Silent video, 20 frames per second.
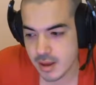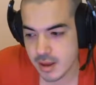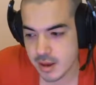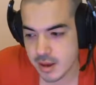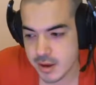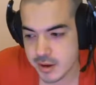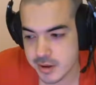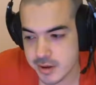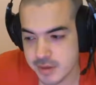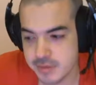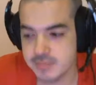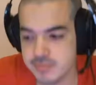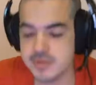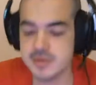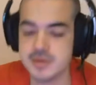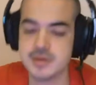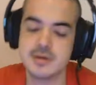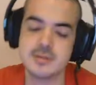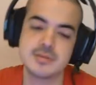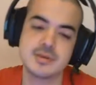again, when
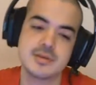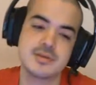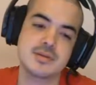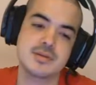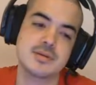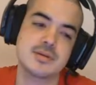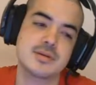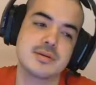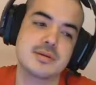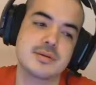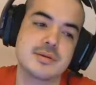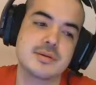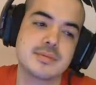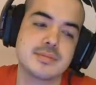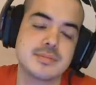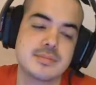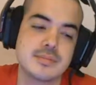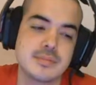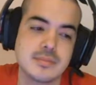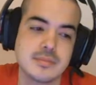it comes to the
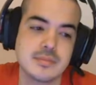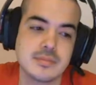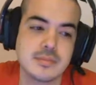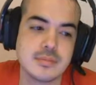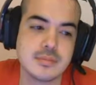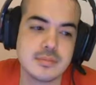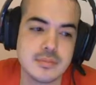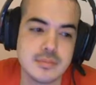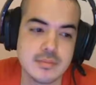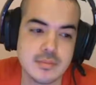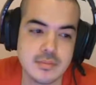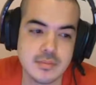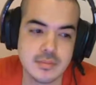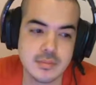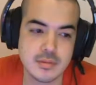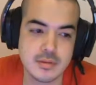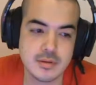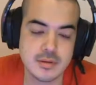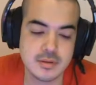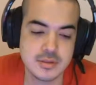
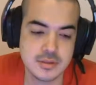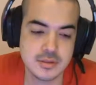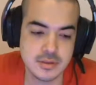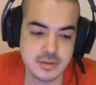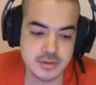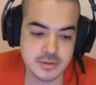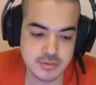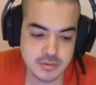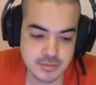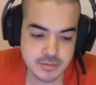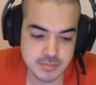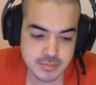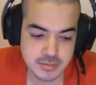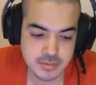study group,